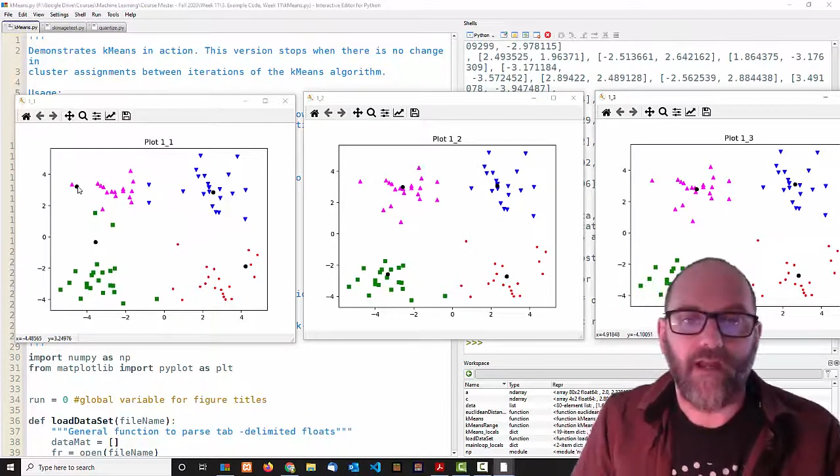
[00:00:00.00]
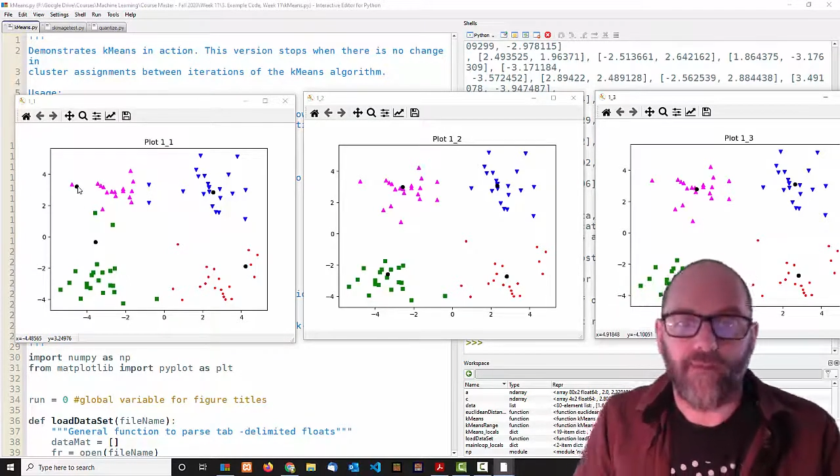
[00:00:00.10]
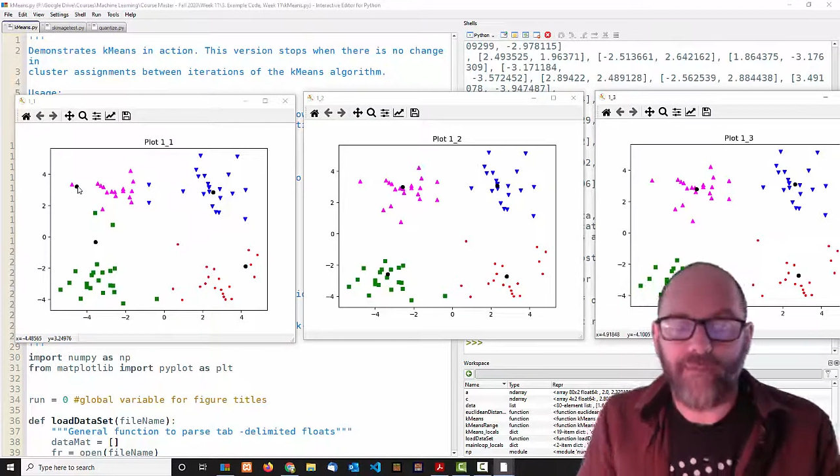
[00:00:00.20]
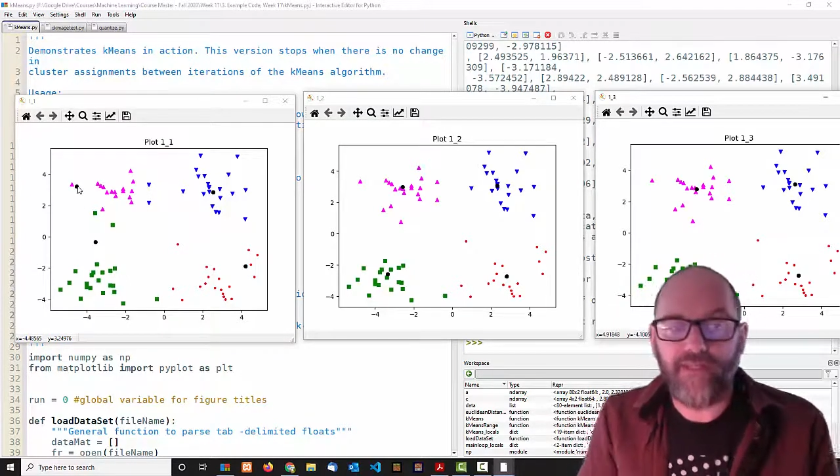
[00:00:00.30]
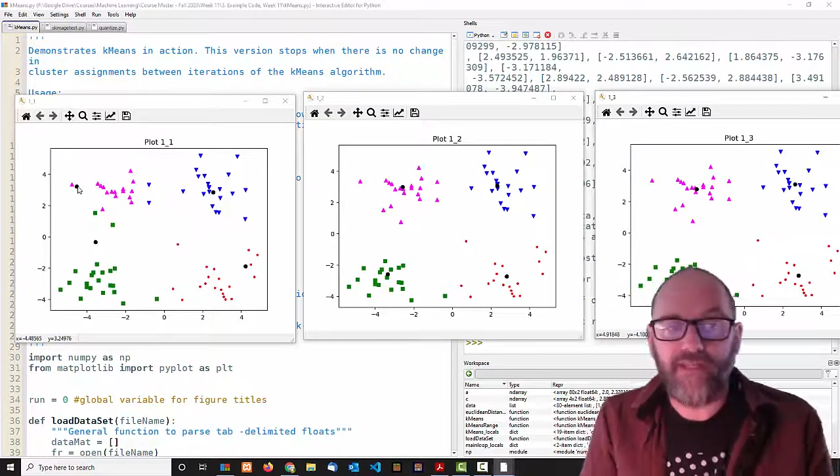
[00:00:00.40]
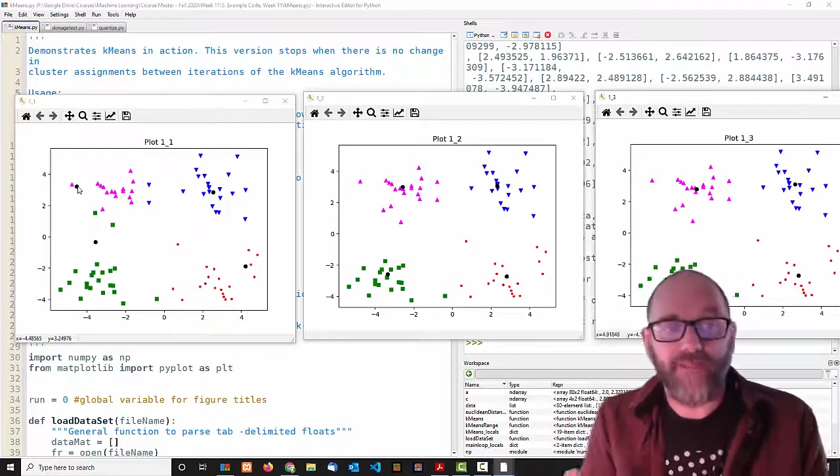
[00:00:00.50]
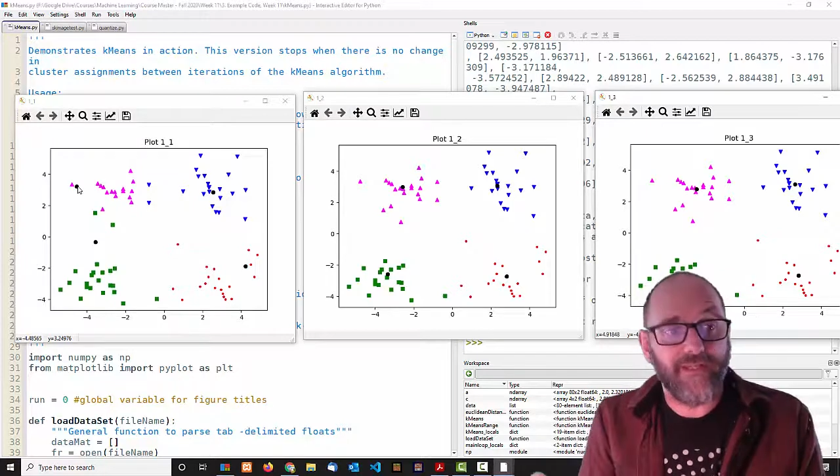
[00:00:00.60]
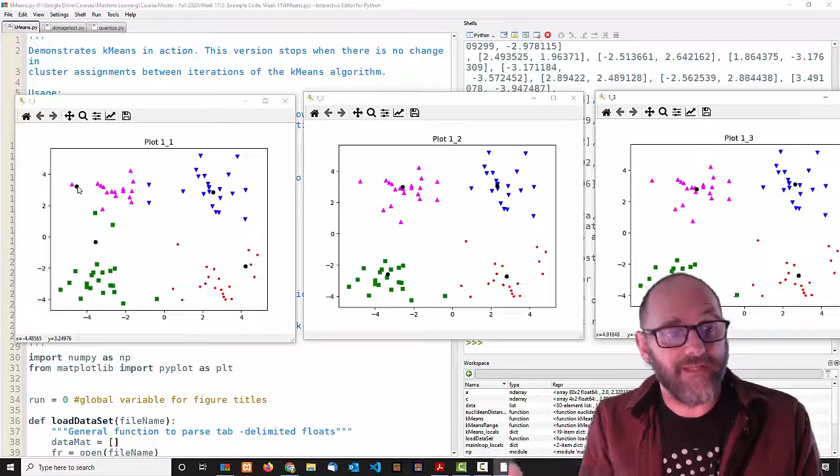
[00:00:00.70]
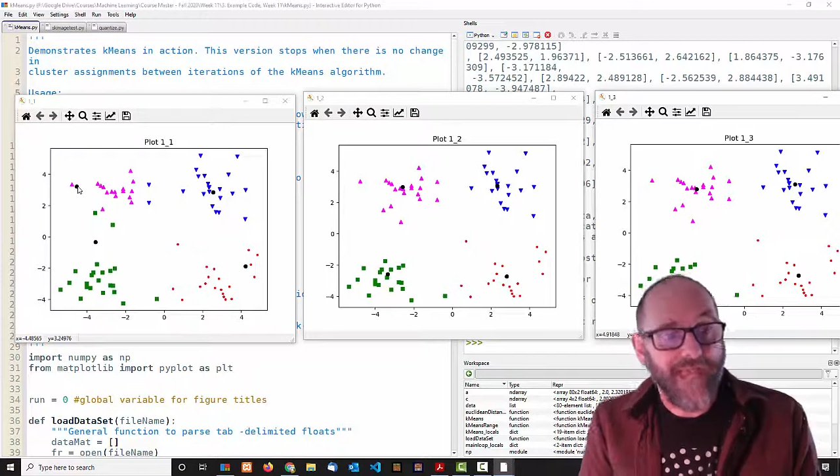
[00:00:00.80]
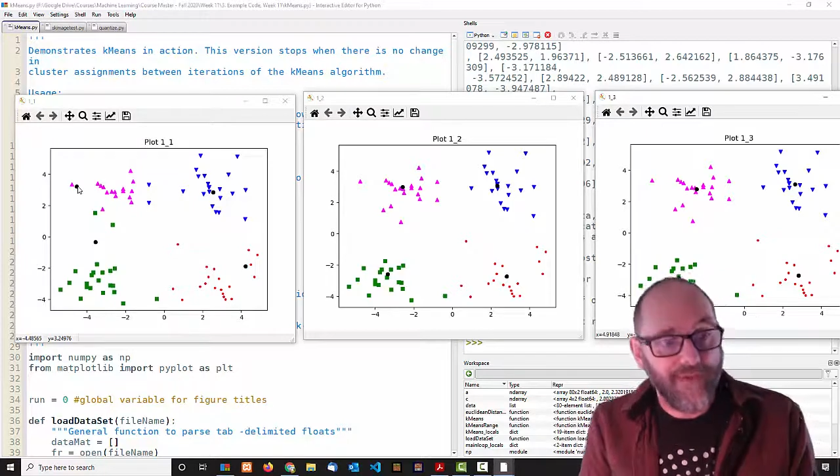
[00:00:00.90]
mean
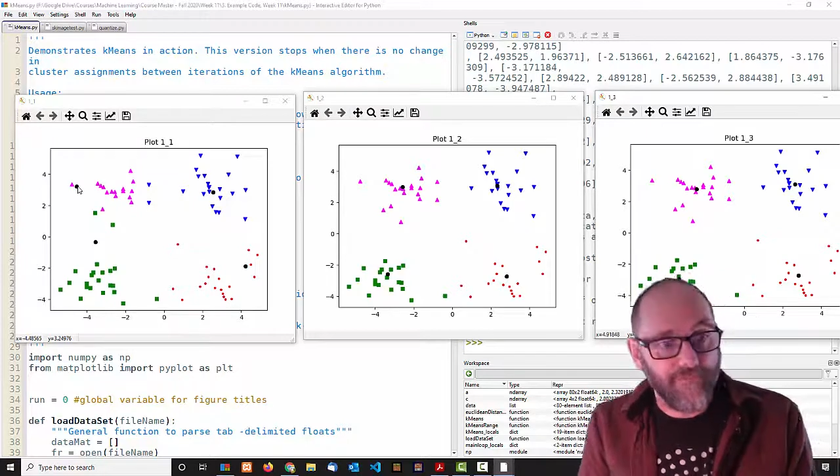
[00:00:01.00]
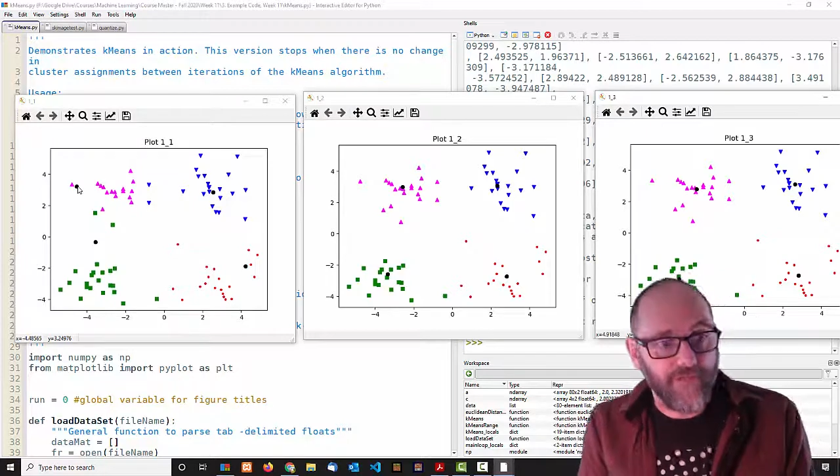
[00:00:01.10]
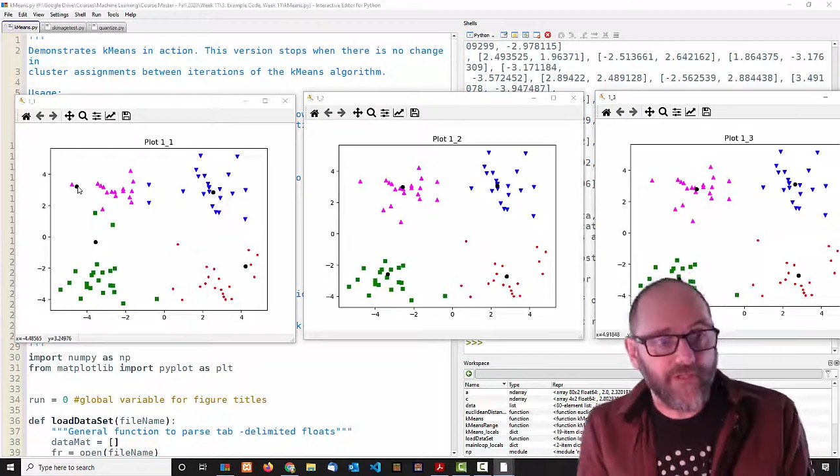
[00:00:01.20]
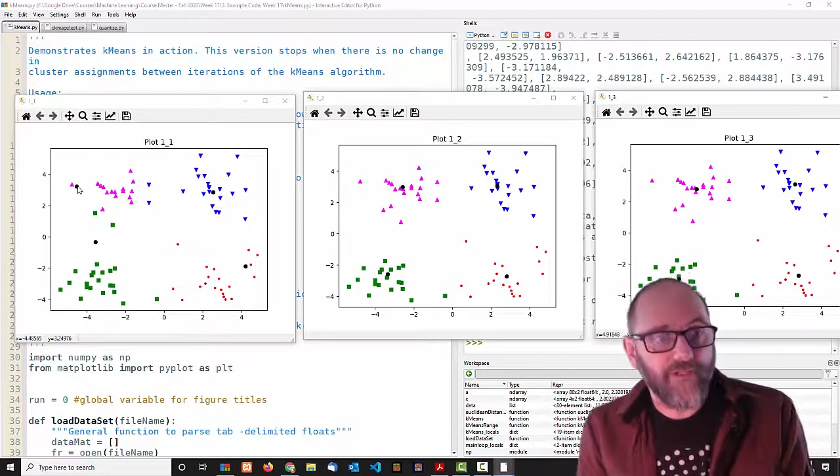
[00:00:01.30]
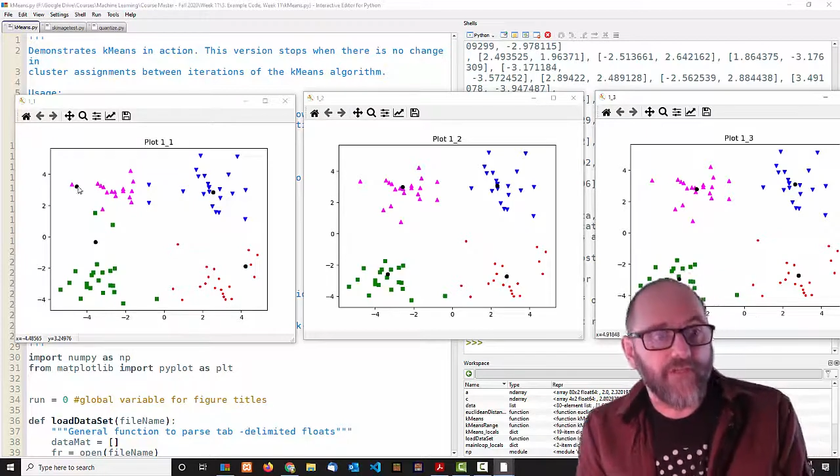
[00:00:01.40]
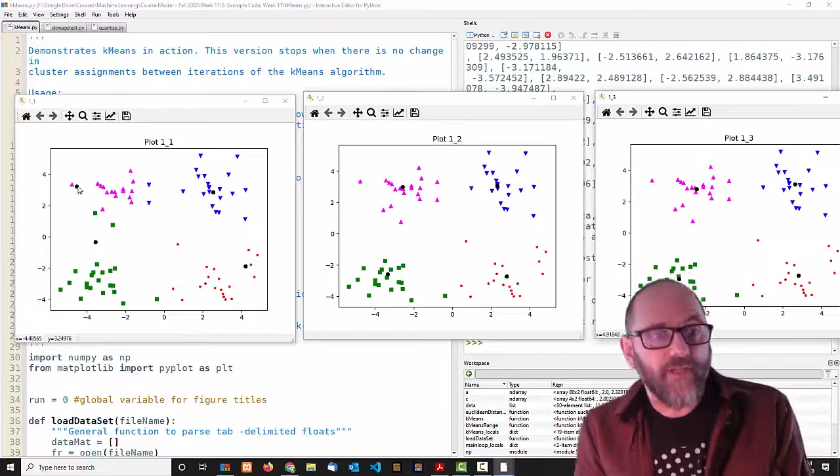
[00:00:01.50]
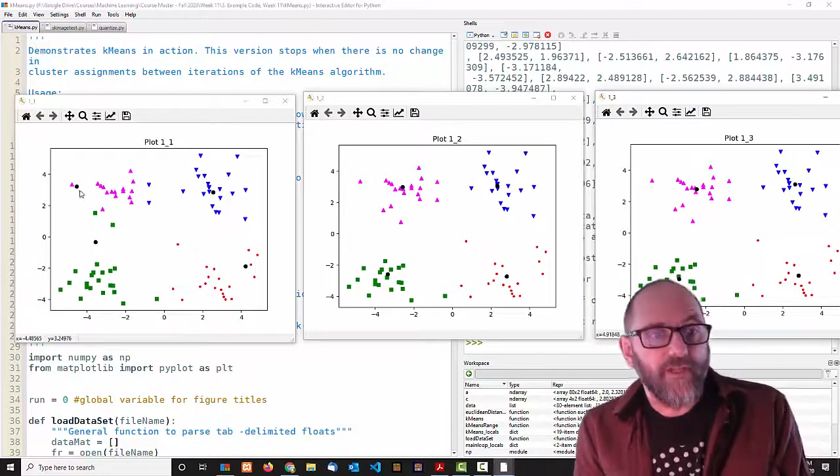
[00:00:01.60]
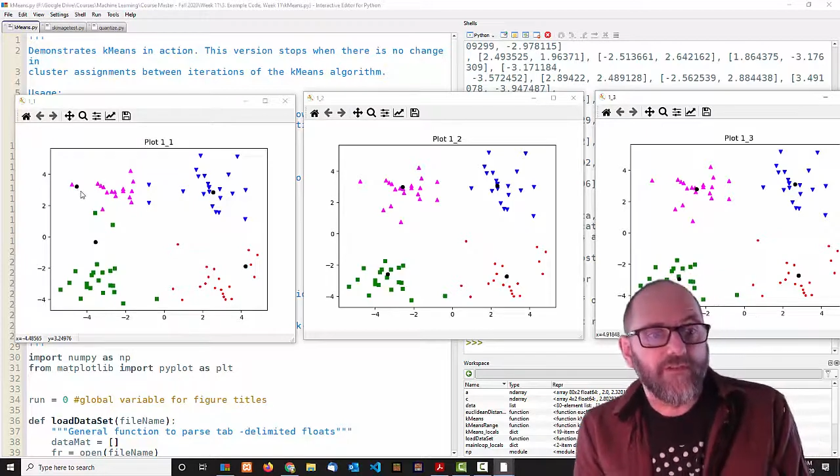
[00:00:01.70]
means average.